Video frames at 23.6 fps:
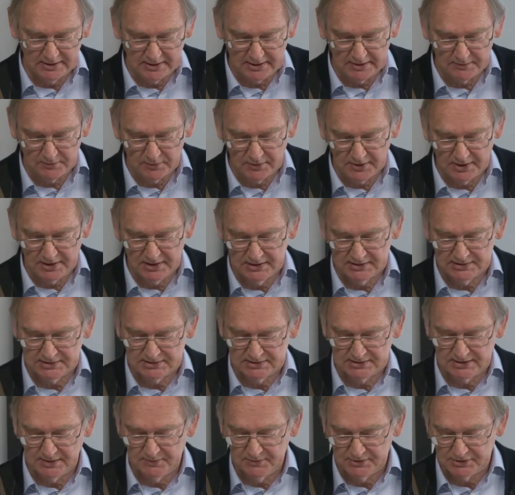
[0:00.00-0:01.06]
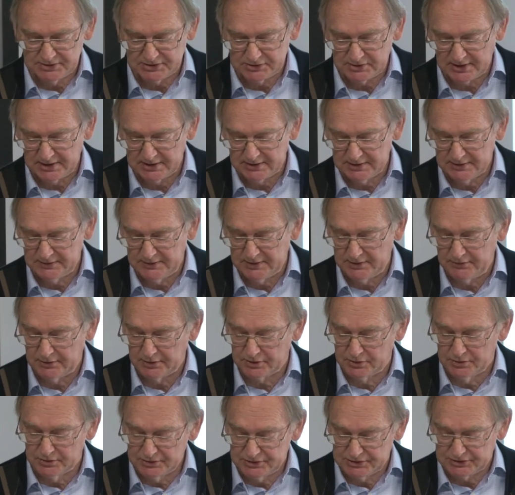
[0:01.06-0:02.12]
and Marie has demonstrated, there are
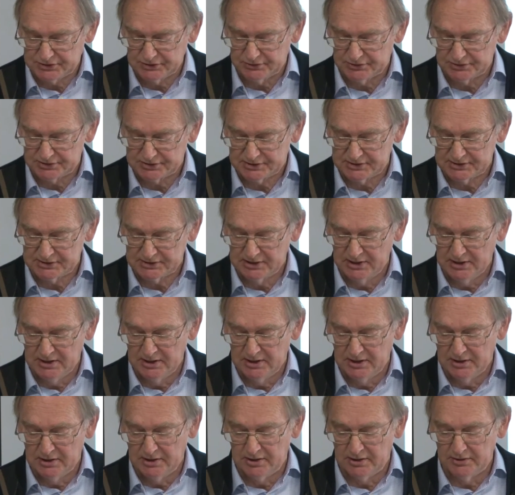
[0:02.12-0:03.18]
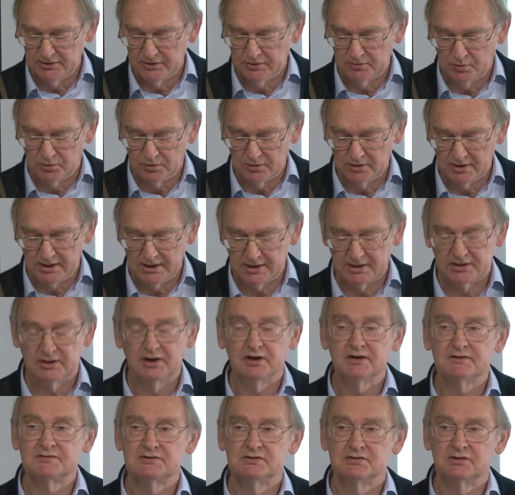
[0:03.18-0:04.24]
good sources on the War
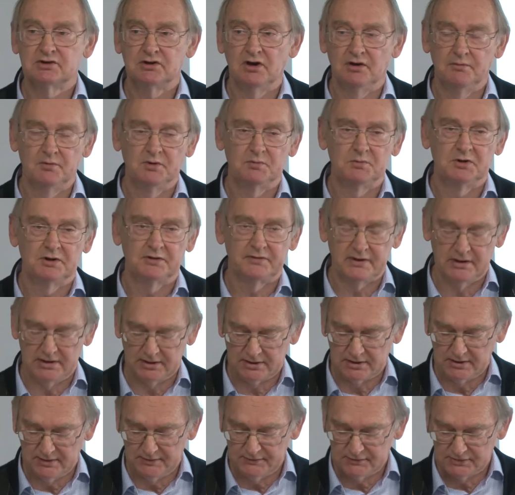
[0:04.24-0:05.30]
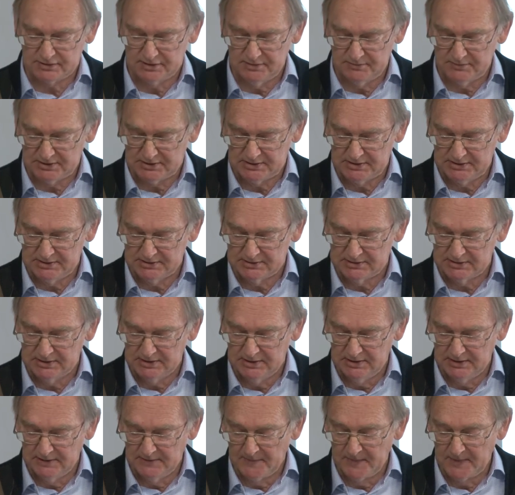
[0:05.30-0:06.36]
Archives and Commonwealth Archives committees,
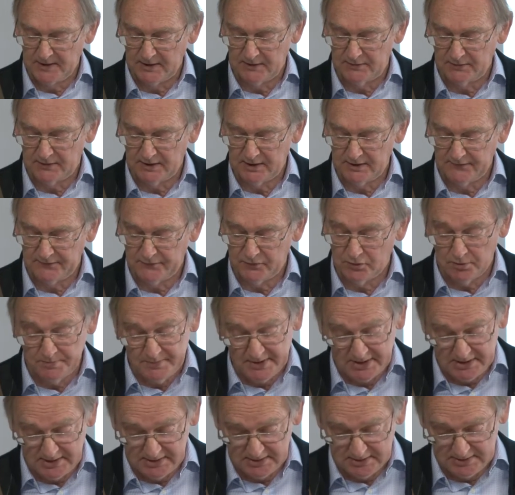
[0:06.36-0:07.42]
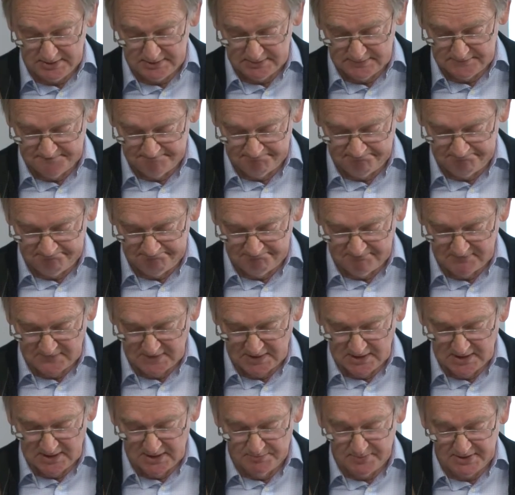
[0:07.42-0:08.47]
and therefore Bean.
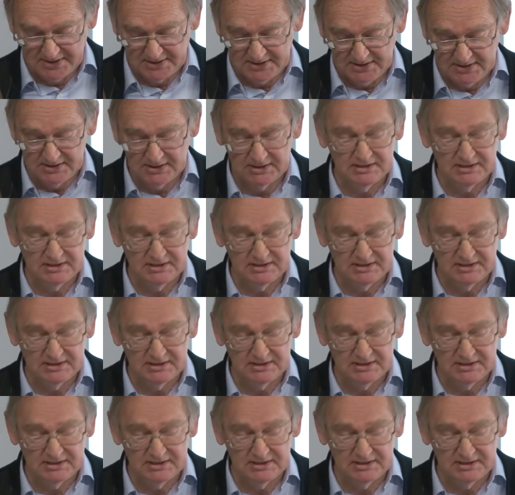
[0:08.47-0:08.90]
But in